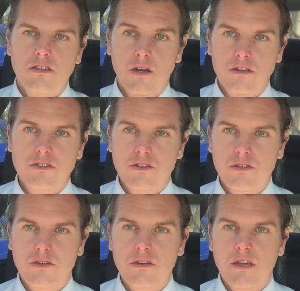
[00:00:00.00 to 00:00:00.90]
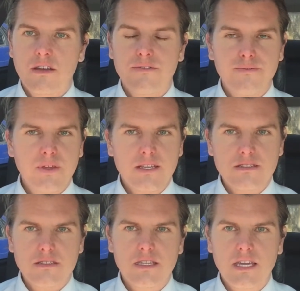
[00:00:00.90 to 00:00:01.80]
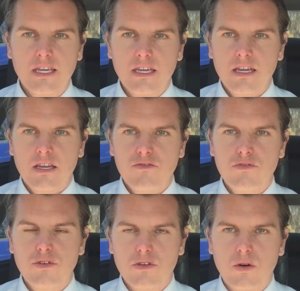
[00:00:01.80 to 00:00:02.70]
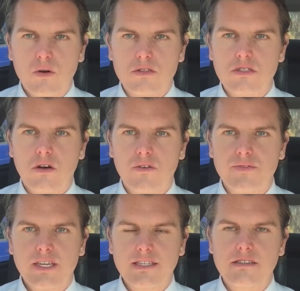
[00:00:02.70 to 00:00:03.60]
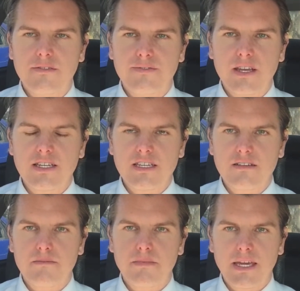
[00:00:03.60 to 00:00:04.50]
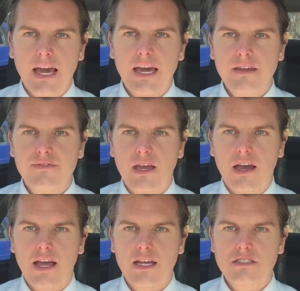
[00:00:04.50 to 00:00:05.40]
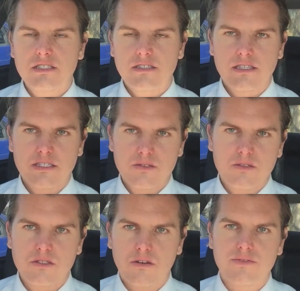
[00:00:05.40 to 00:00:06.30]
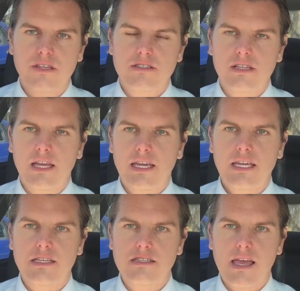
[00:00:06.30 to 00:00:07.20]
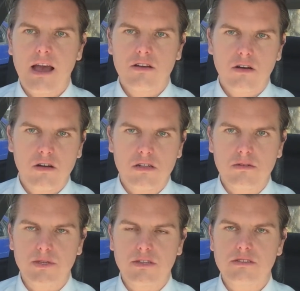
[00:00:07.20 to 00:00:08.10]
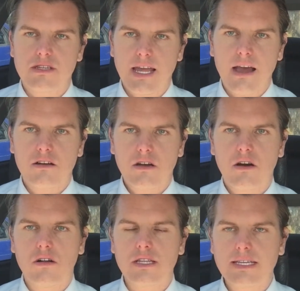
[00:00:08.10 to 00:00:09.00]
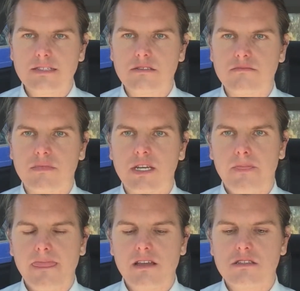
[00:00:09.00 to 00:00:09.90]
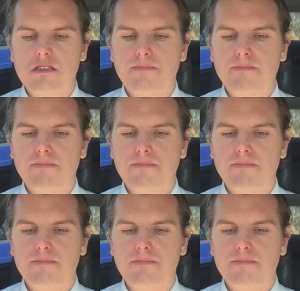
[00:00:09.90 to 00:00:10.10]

go to fix the root cause of his offending behaviour, and this is obviously his alcohol abuse and alcoholism. So